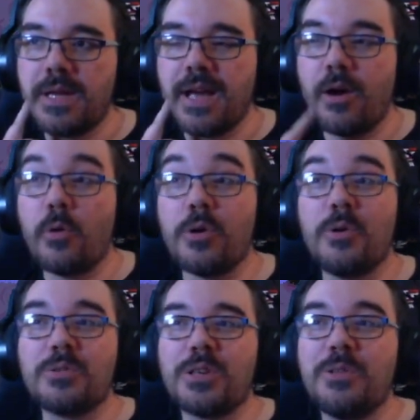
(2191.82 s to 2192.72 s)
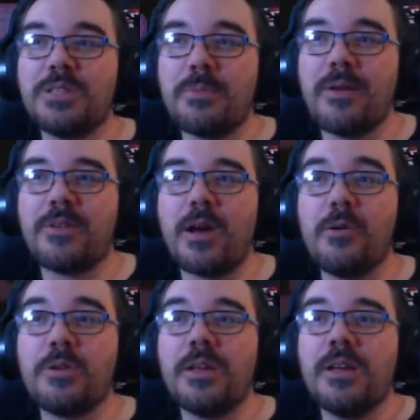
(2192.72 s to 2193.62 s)
Yeah. Also, there's a bit of
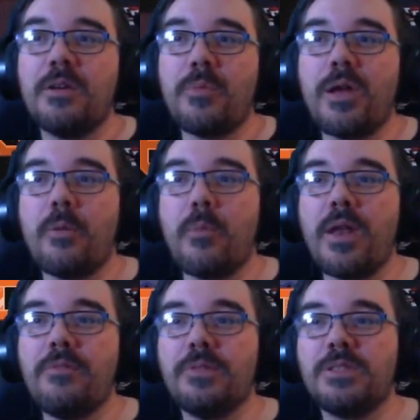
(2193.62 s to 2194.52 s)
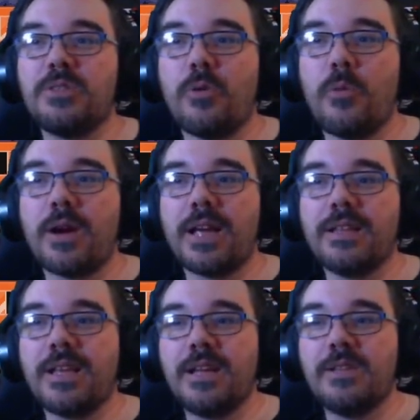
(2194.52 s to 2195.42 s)
code whenever it's not working
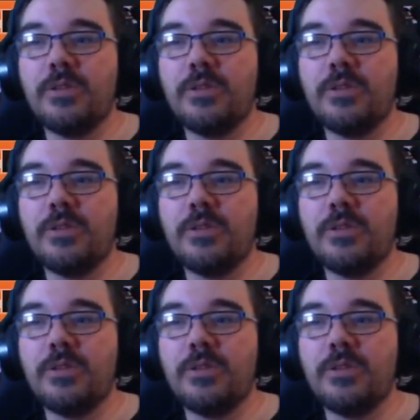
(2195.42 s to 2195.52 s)
that